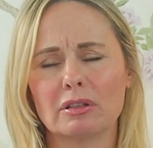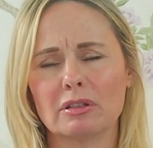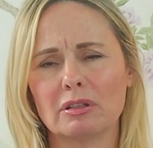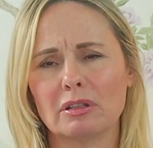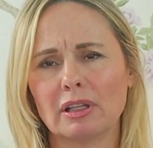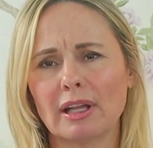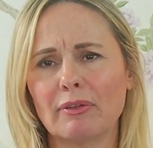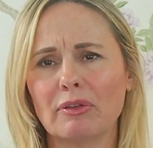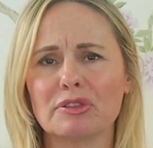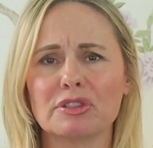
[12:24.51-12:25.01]

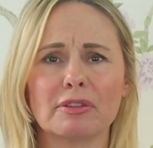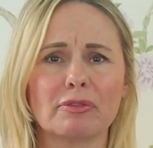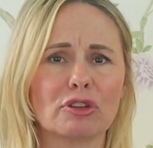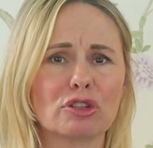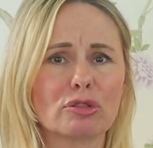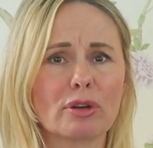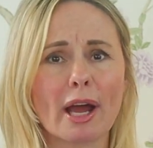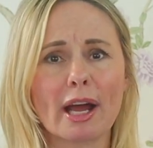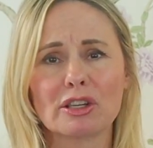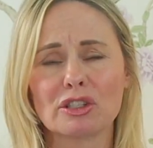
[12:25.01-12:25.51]
levels of
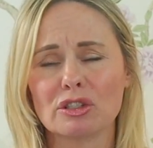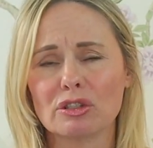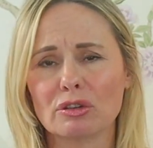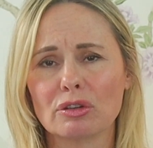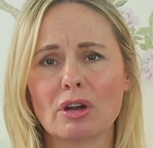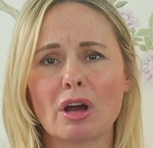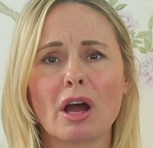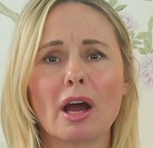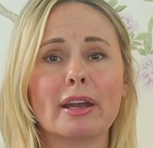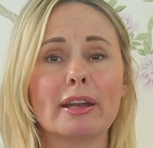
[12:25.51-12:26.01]
attraction
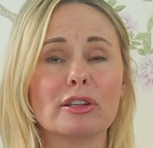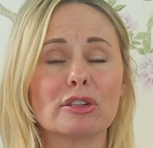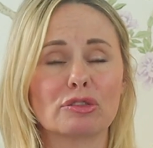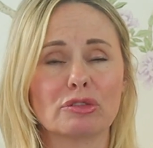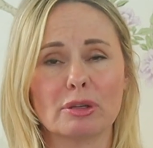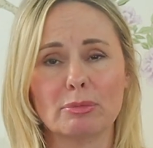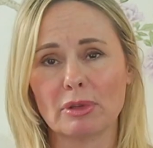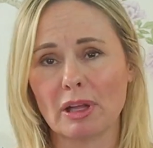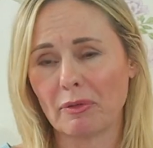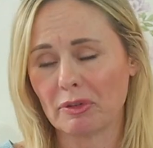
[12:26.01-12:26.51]
or not,
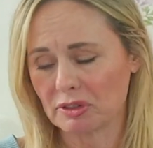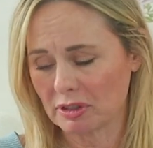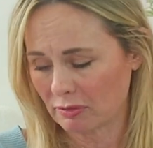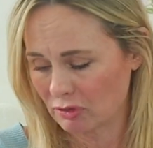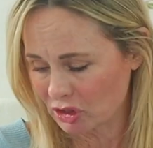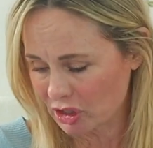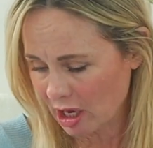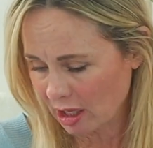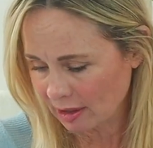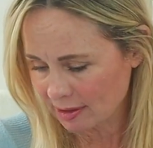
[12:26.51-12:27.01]
extreme levels of
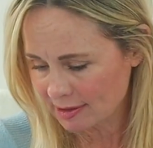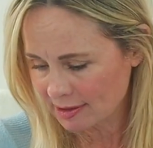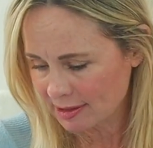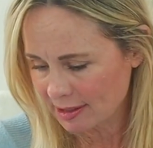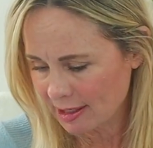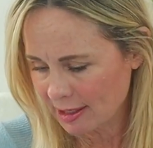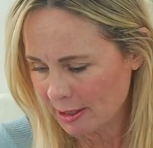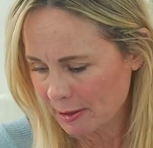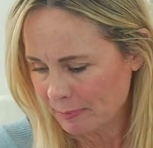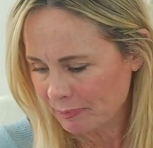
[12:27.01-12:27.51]

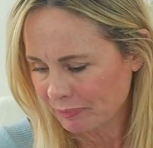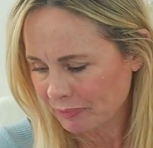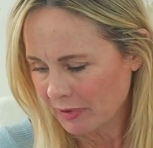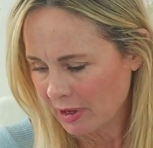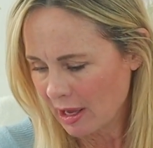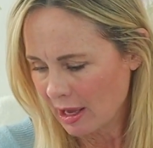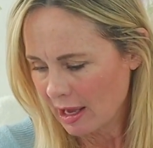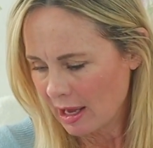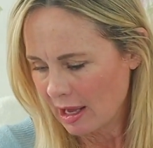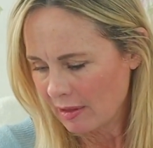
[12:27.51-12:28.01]
jealousy.
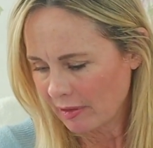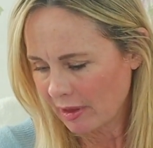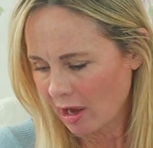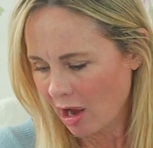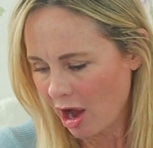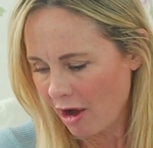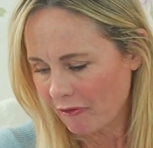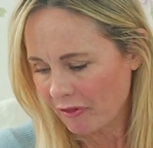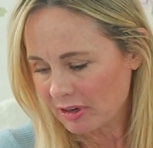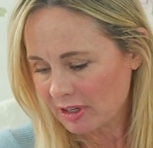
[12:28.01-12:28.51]
They
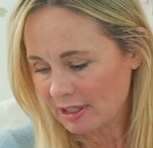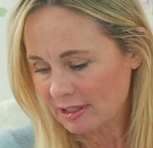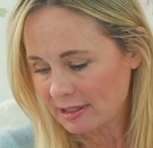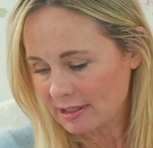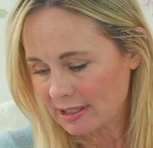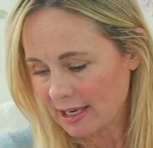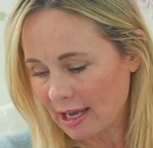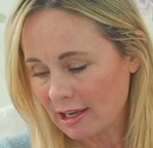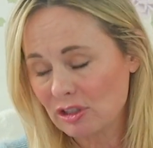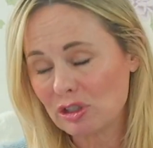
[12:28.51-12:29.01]
often
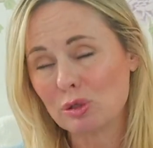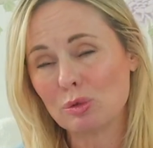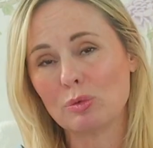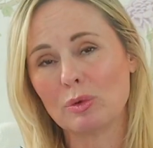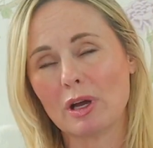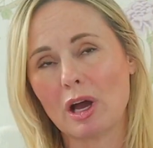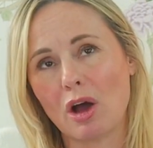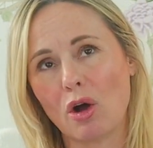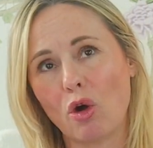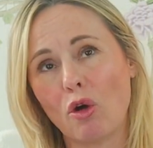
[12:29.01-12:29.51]
tend
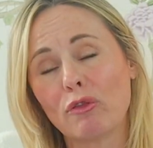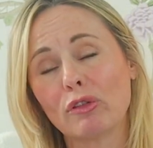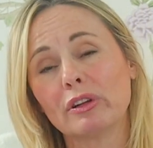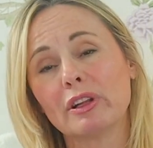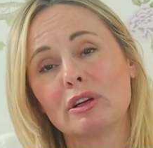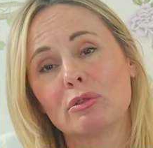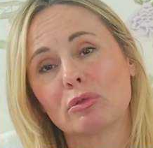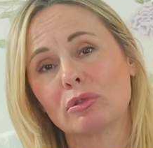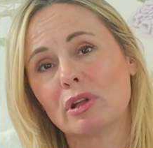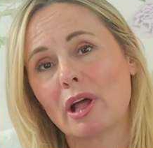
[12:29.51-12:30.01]
to
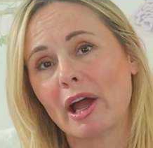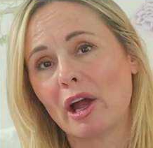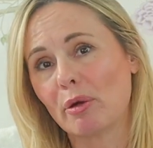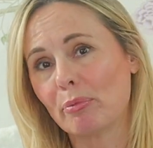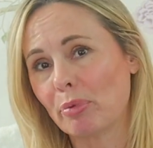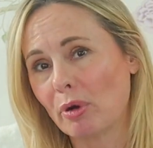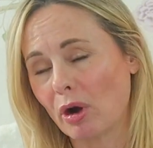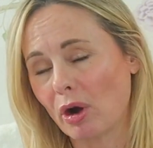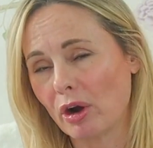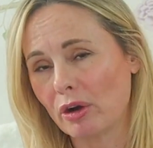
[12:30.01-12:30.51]
overly rely
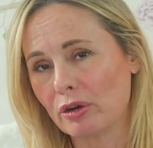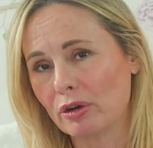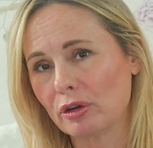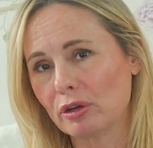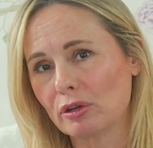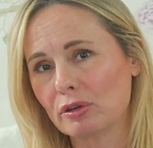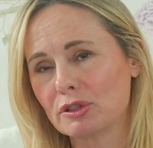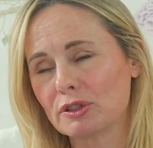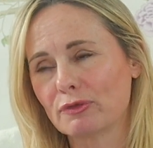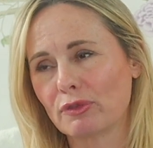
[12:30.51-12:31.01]
on
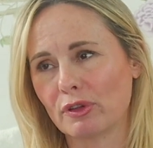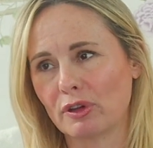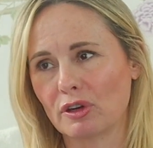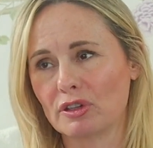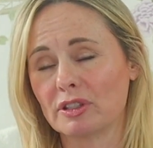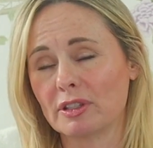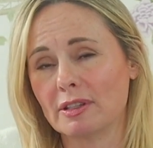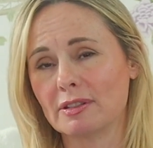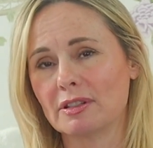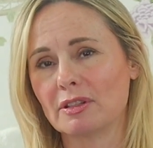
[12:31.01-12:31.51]
partners for their
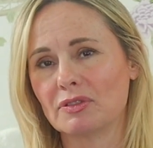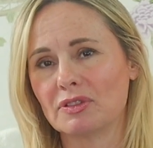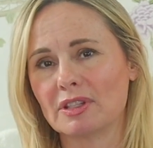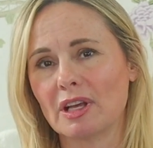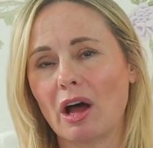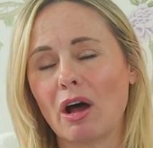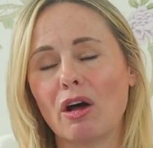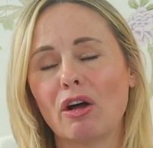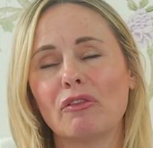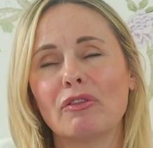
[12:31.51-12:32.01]
sense of
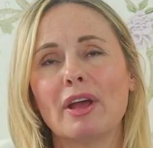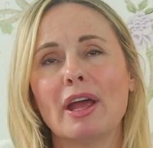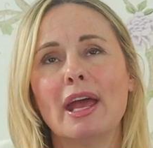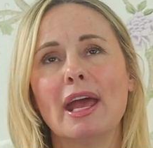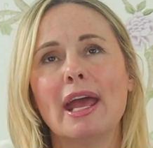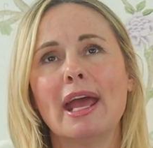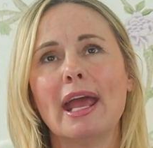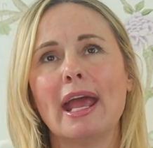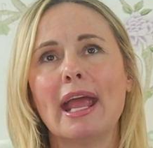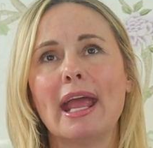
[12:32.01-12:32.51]
self
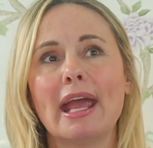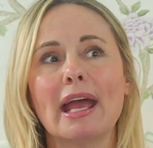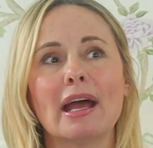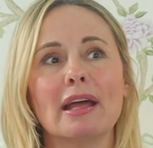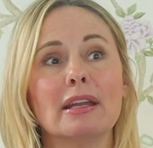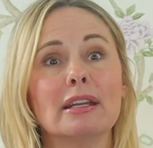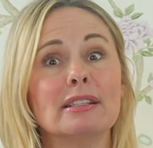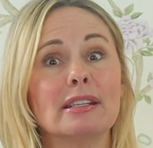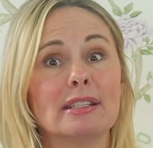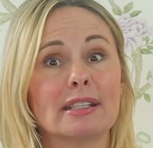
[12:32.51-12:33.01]

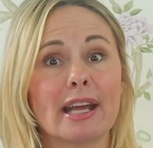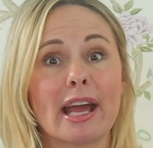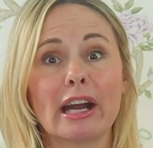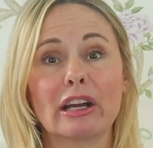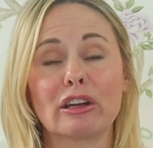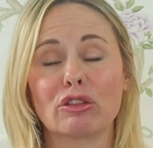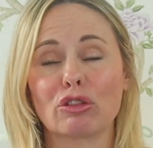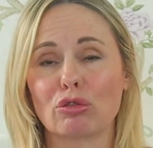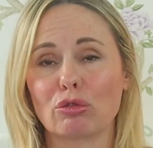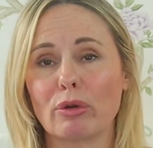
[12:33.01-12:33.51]
and
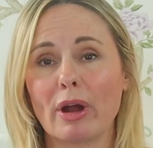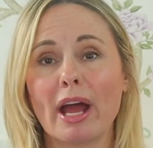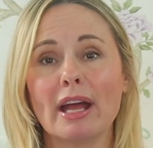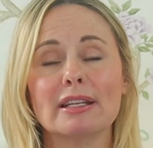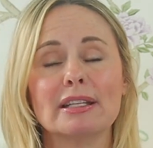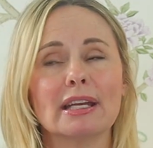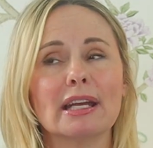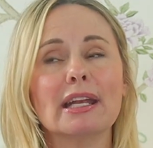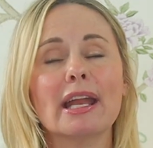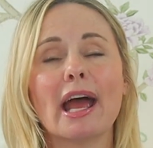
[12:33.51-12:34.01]
detect
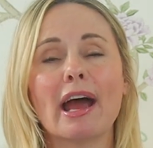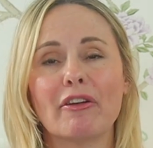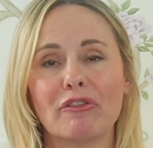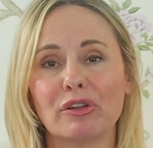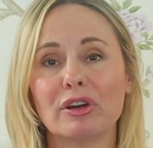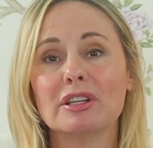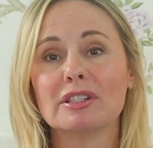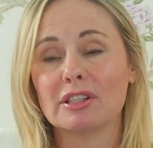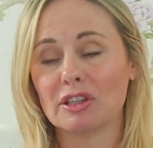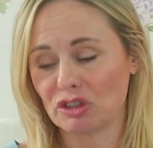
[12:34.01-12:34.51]
threat in
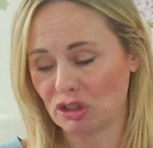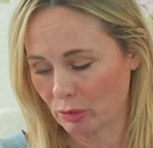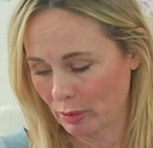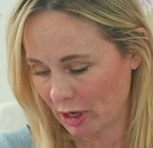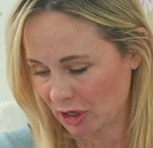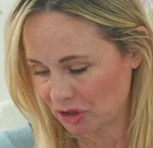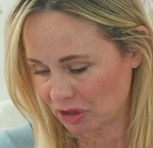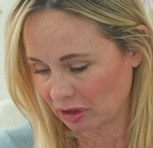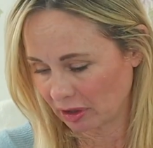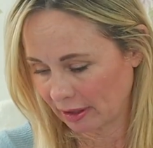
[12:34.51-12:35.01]
every
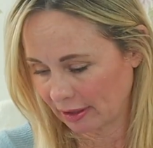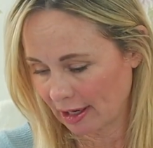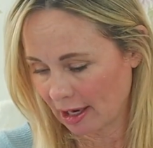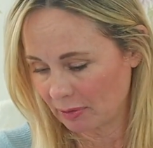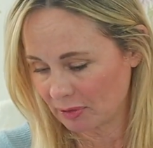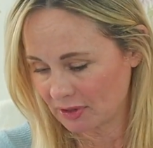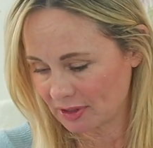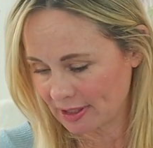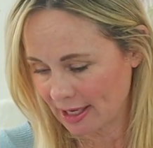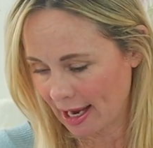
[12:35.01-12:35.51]
situation, like I
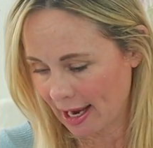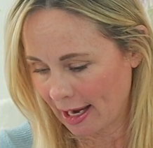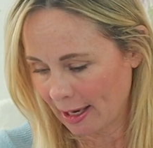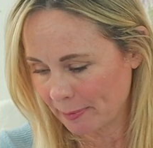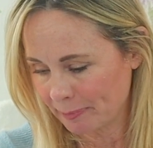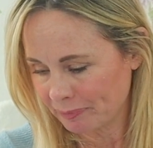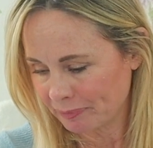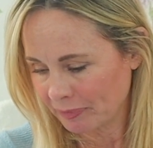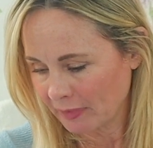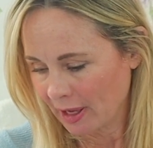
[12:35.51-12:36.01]
was saying.